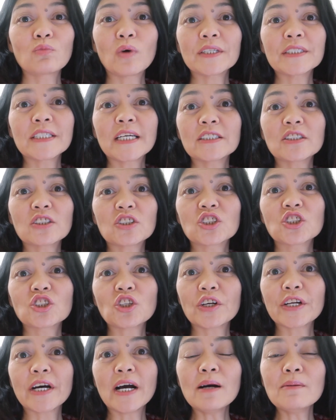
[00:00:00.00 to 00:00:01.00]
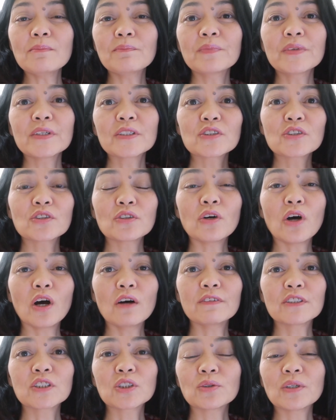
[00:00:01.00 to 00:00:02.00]
one day just shot up to
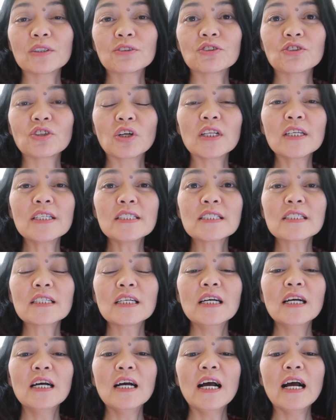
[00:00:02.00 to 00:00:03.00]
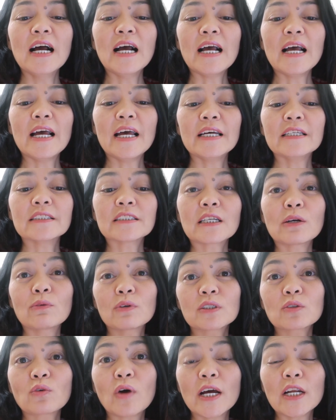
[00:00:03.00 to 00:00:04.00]
over $200, and it
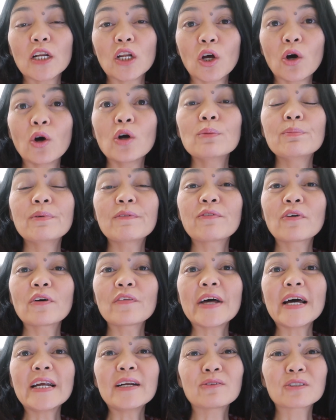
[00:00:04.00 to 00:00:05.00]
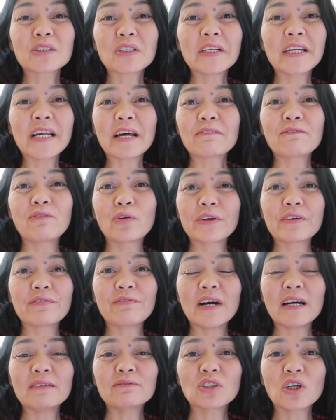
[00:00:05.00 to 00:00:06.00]
was quite low before that. It was only like
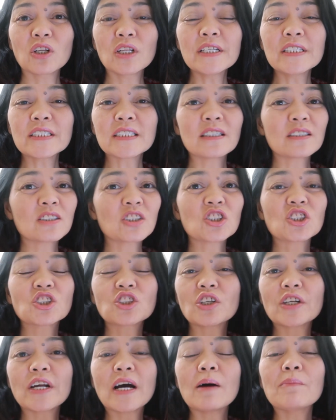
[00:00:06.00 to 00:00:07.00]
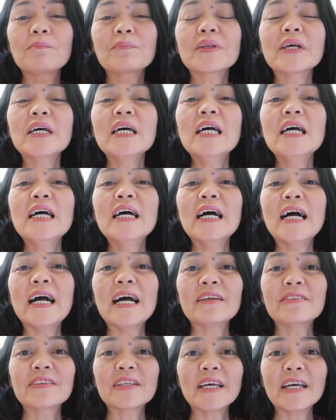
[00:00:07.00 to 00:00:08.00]
$45, and it just shot up.
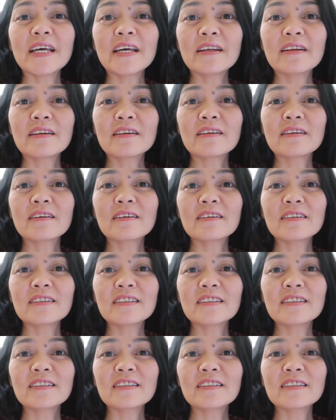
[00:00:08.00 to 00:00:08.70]
And then